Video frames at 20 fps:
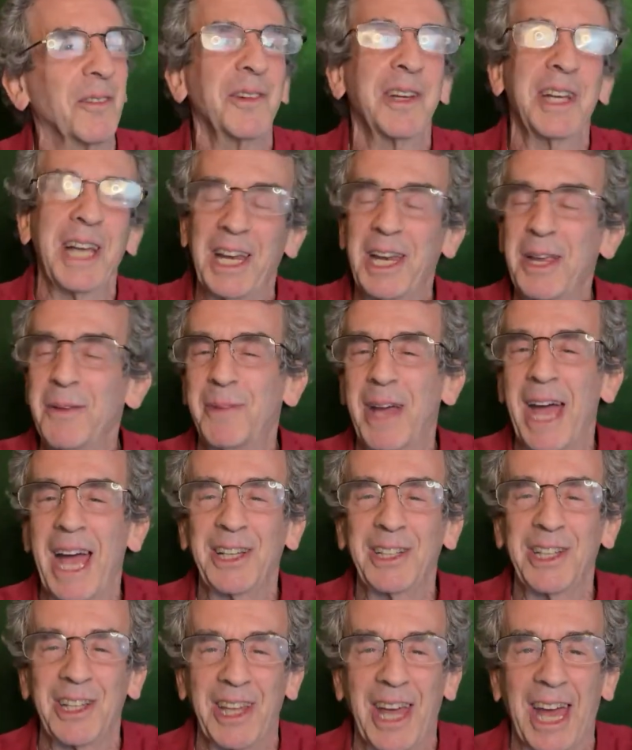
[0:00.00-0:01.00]
getting
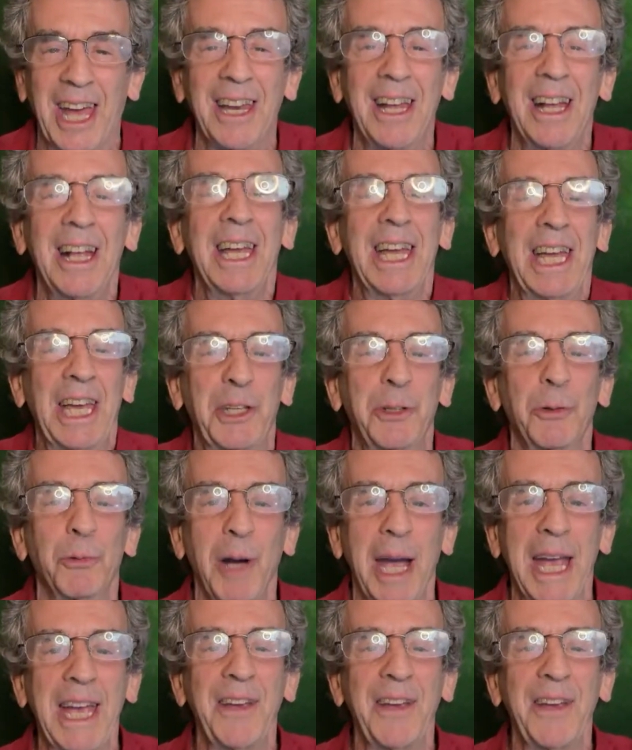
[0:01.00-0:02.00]
back to that, is
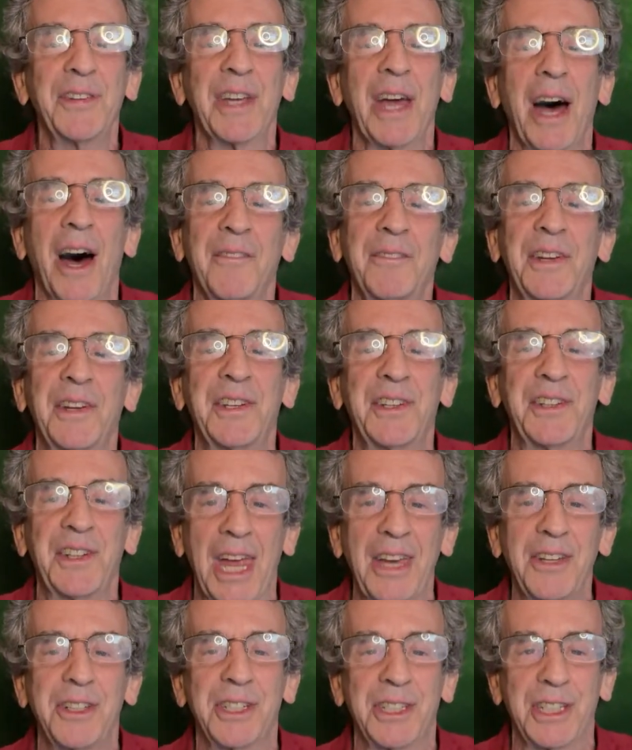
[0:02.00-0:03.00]
waves of
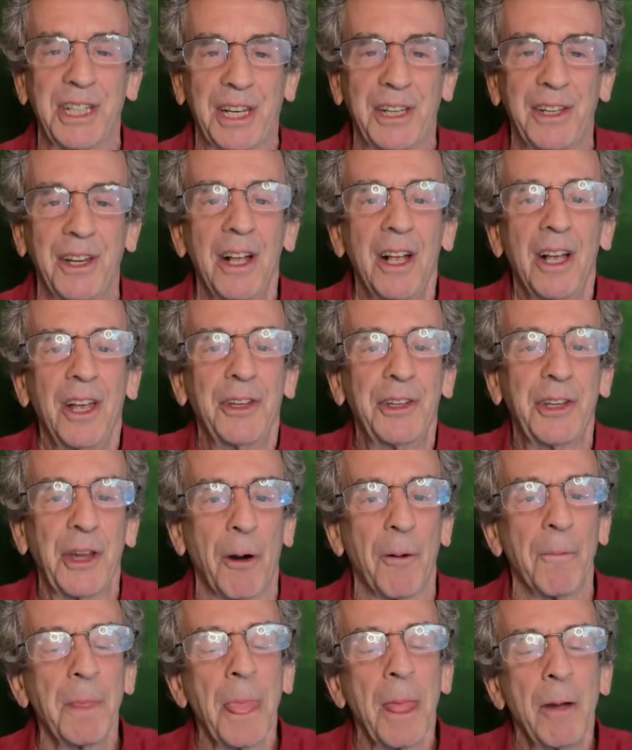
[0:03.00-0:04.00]
ascension.
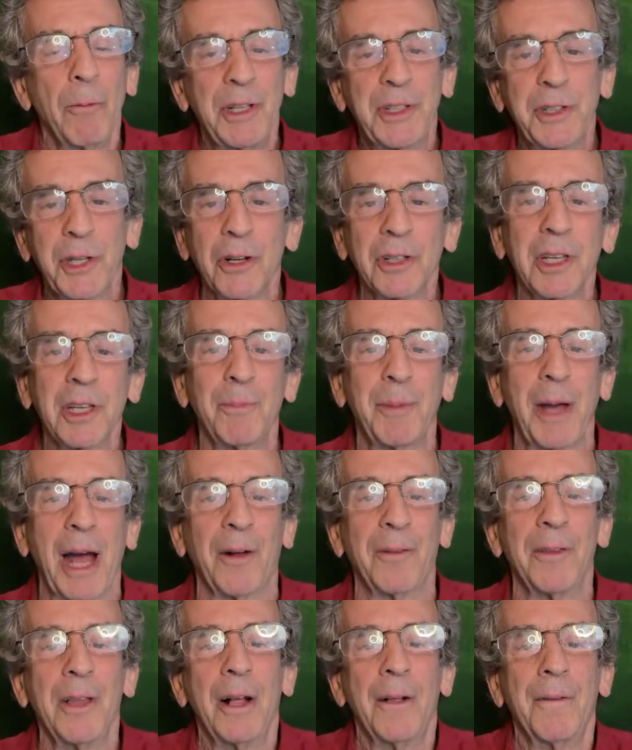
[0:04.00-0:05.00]
So we talked
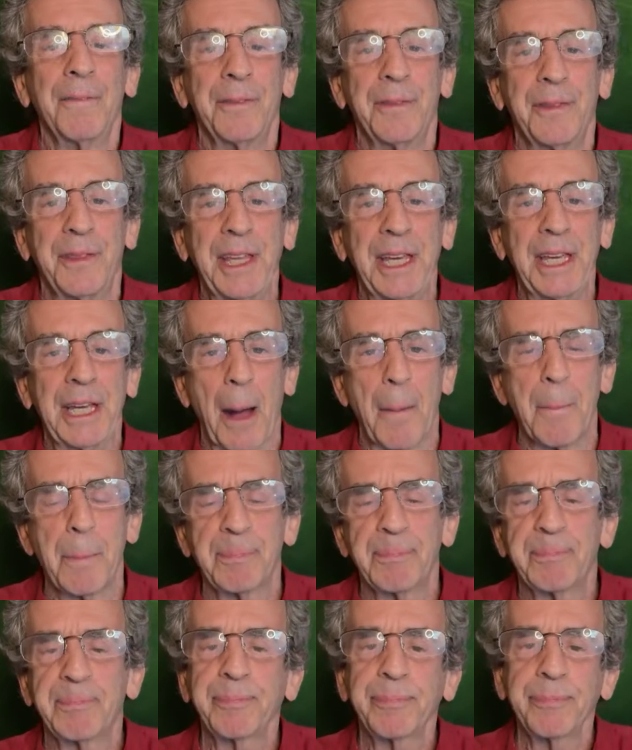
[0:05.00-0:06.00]
about the
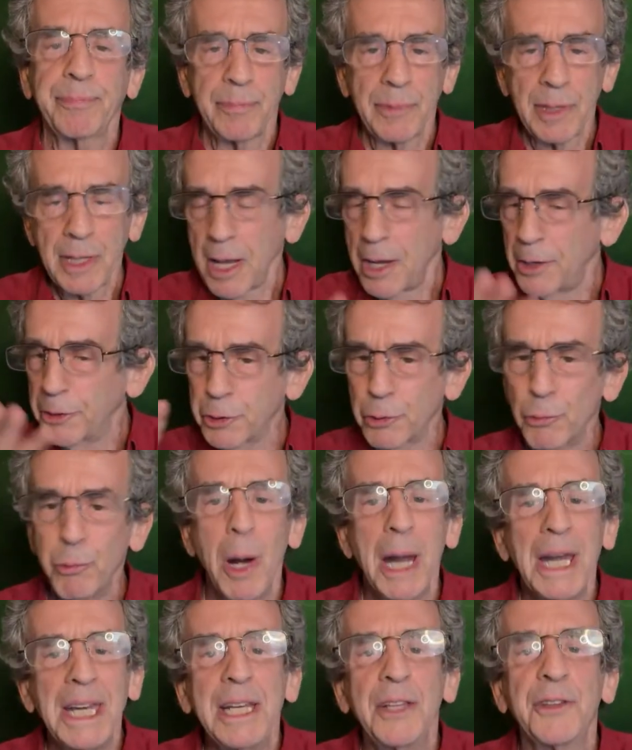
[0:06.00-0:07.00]

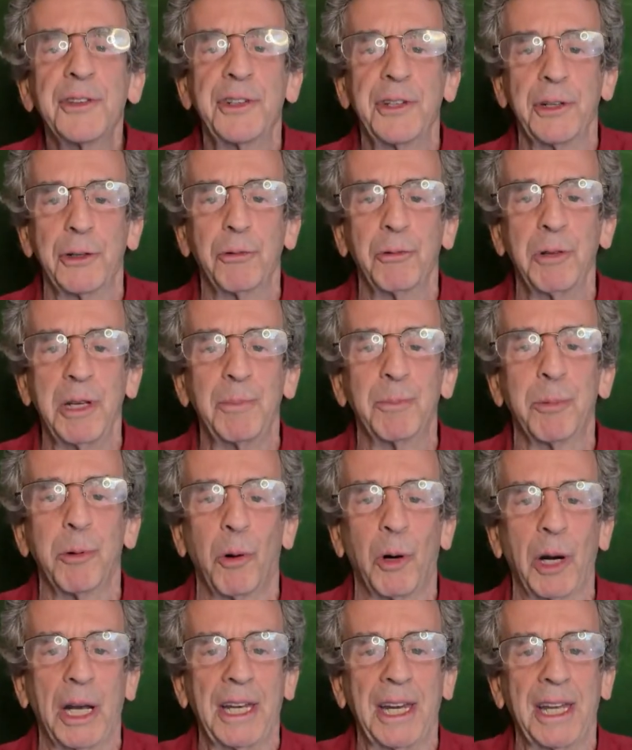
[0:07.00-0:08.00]
20th degree
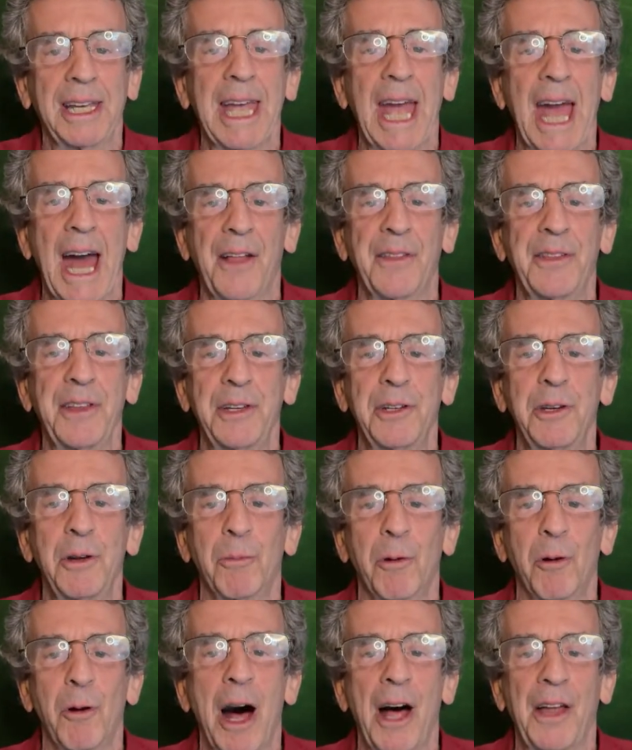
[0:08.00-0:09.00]
point in Chaldean
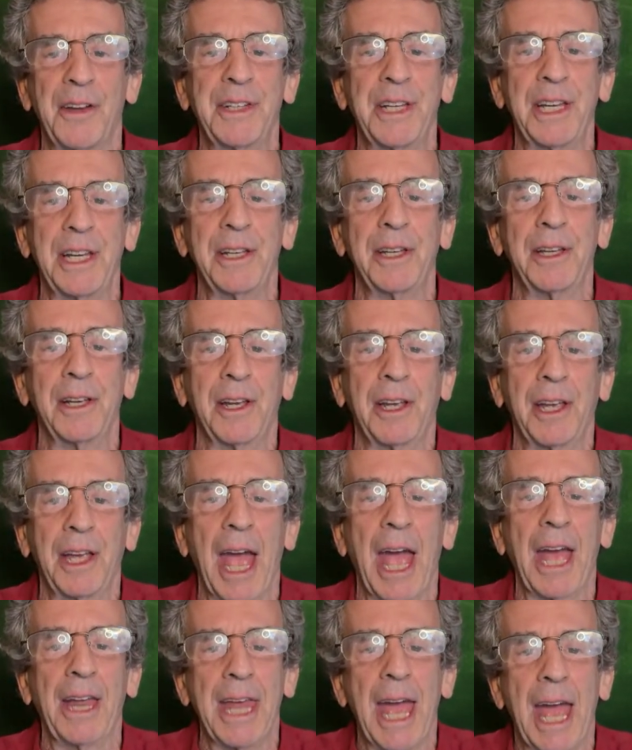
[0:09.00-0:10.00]
numerology
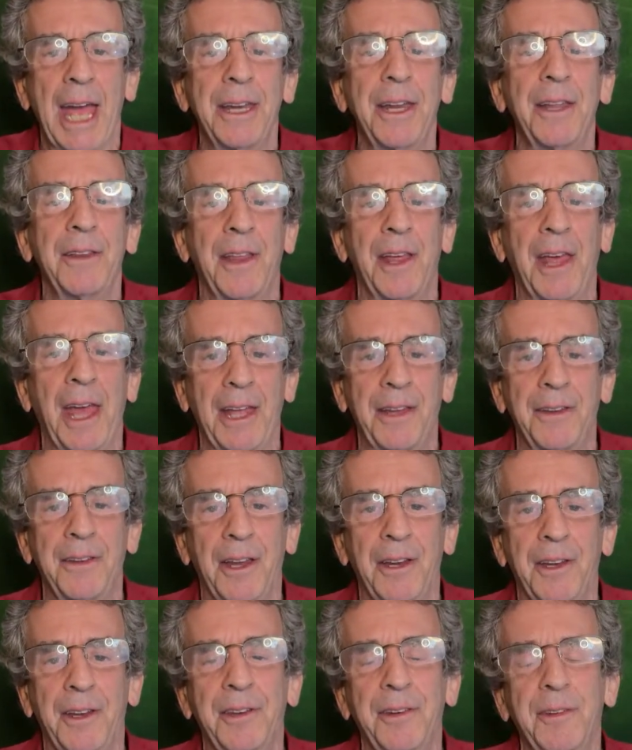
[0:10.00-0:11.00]
and in
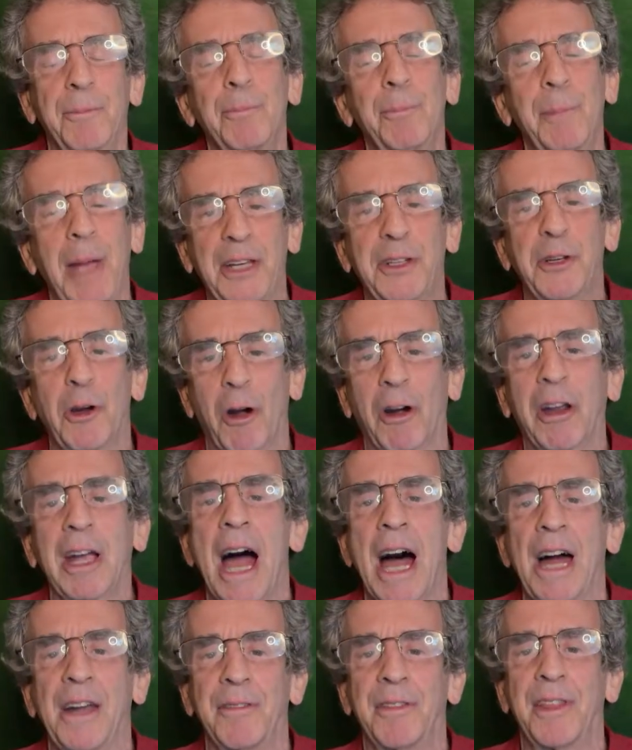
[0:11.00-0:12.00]
the major
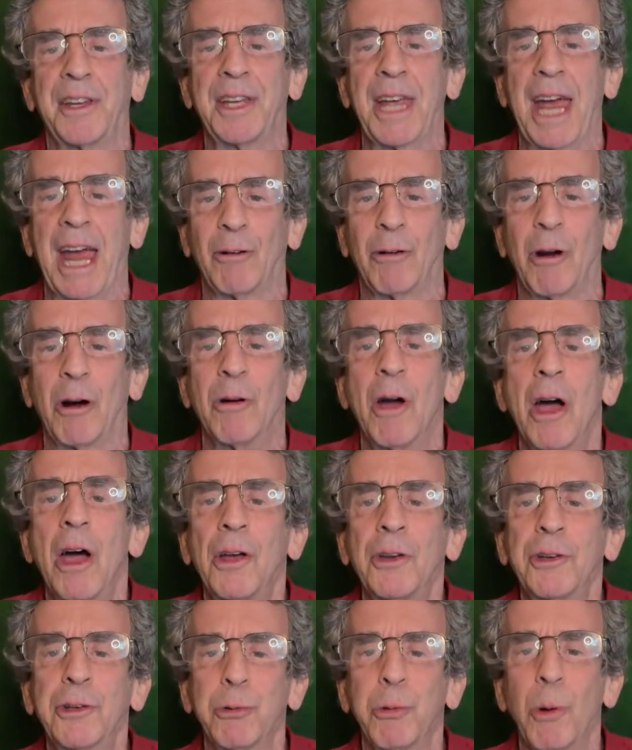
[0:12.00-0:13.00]
arcana of the tarot.
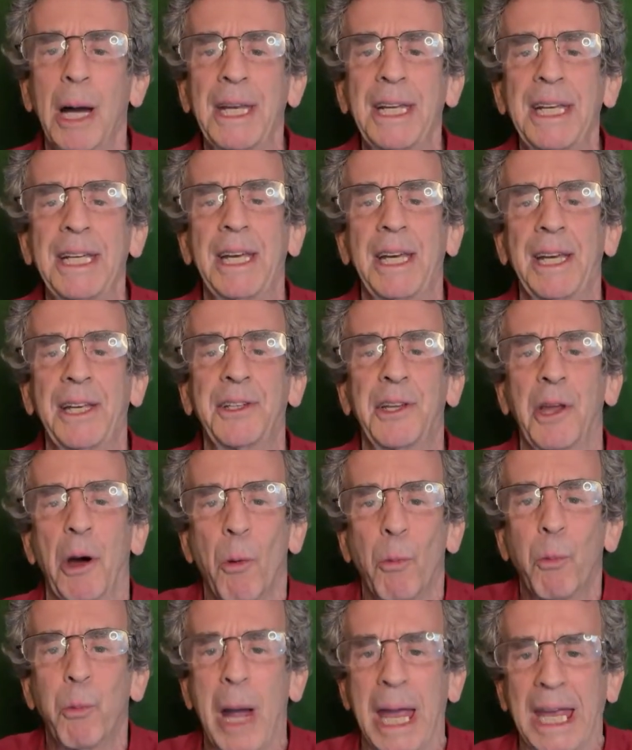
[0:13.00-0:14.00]
20 is
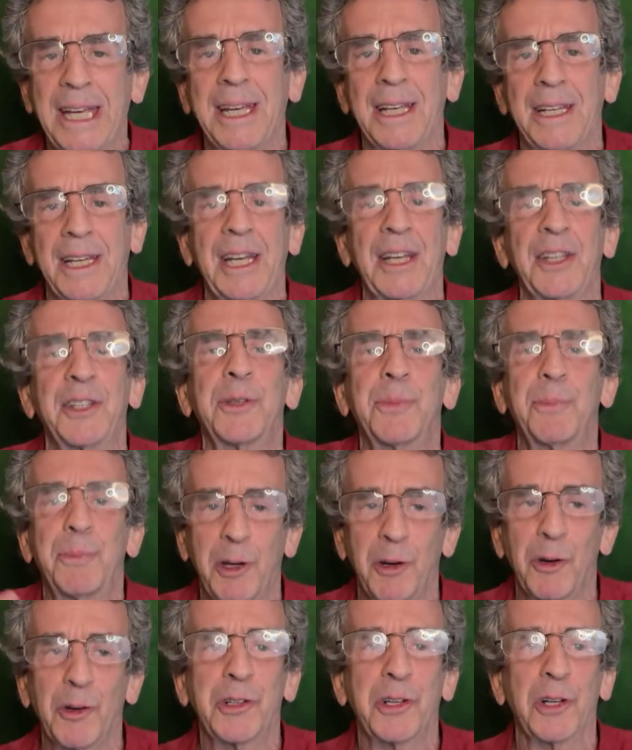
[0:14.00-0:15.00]
awakening. It's
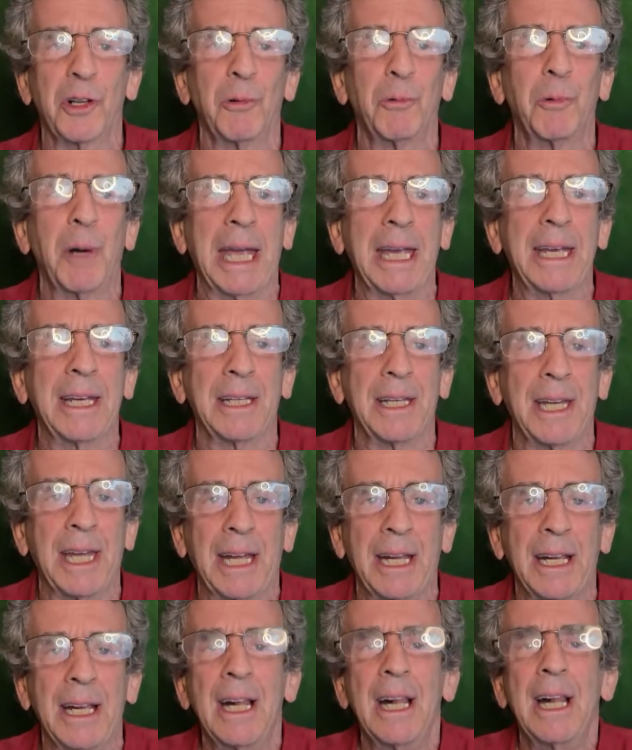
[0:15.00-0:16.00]
spiritual
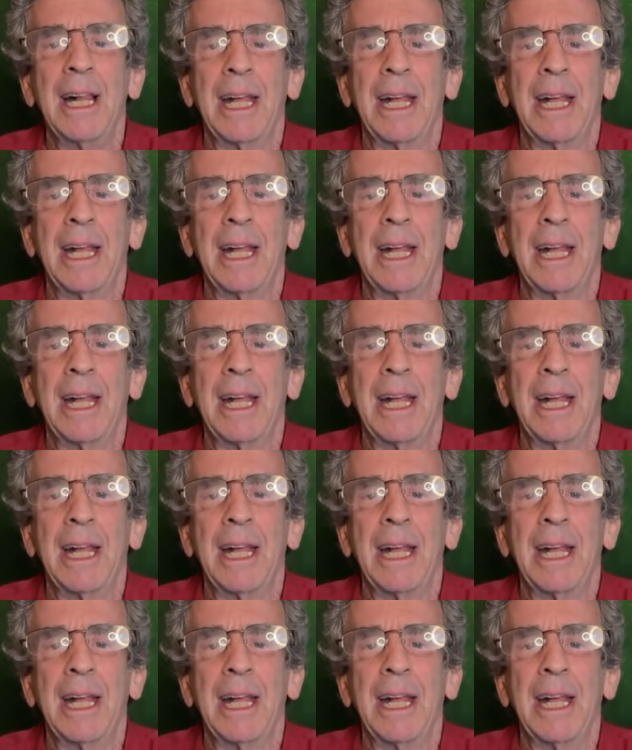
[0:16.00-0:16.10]
awakening.